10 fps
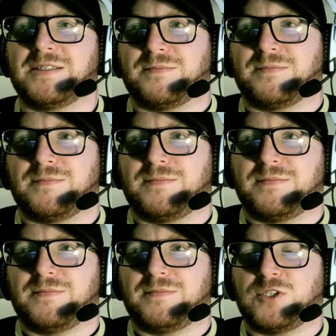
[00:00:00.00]

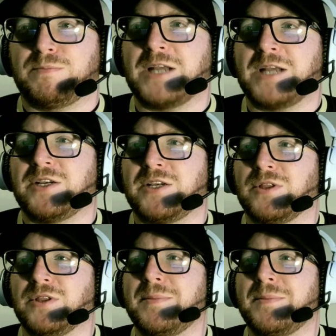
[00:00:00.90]
Smashing unlimited
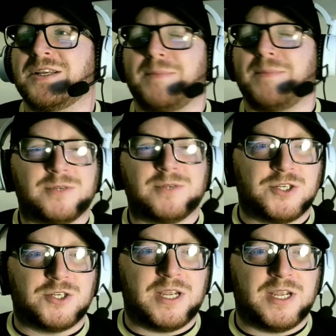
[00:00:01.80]
amounts of chicken
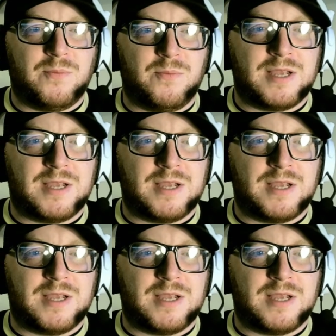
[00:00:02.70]
wings on.